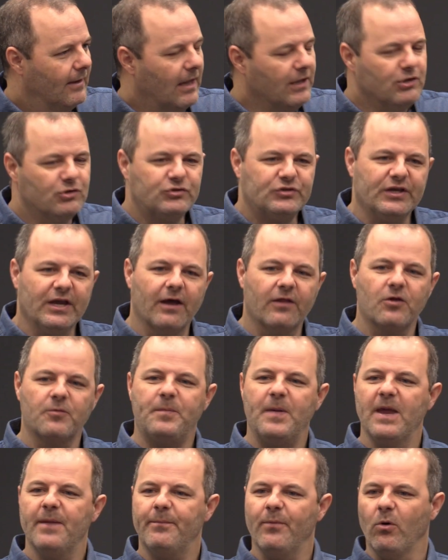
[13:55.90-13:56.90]
And you see other
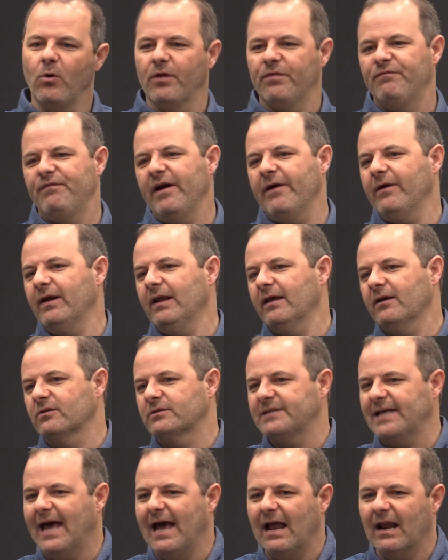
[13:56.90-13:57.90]
people with very
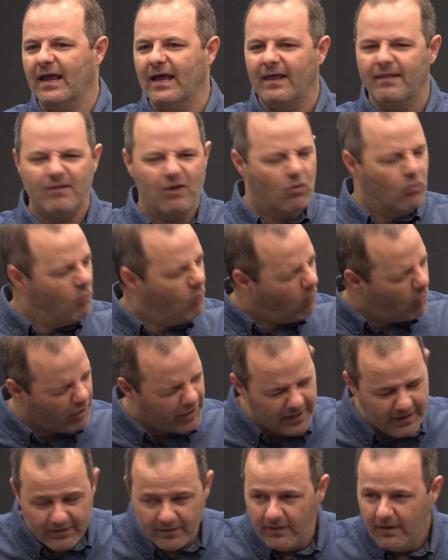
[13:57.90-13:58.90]
little talent, and they're
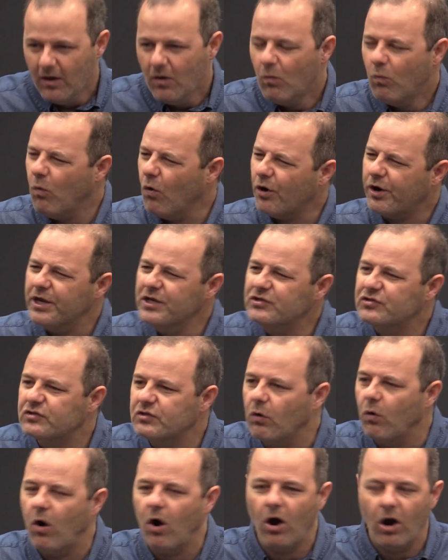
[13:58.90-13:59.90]
working
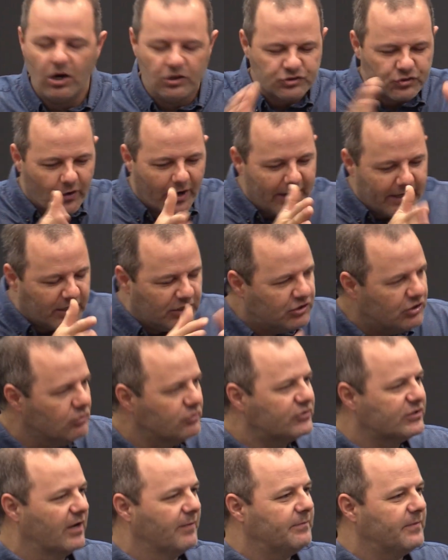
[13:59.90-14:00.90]
so hard trying to
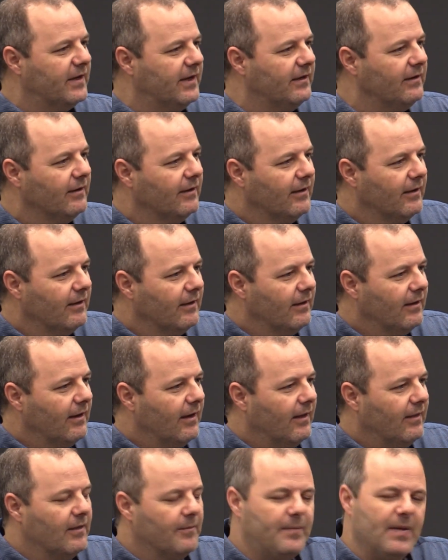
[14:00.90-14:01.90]
do something,
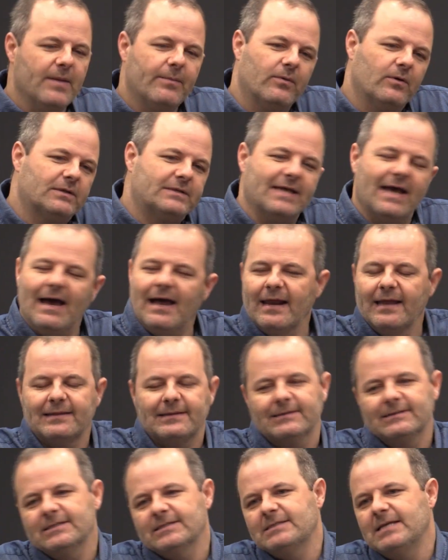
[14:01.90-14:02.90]
and the people with
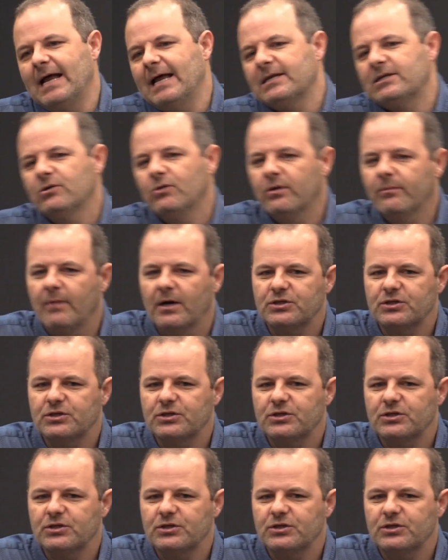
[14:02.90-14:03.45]
talent, they're just not doing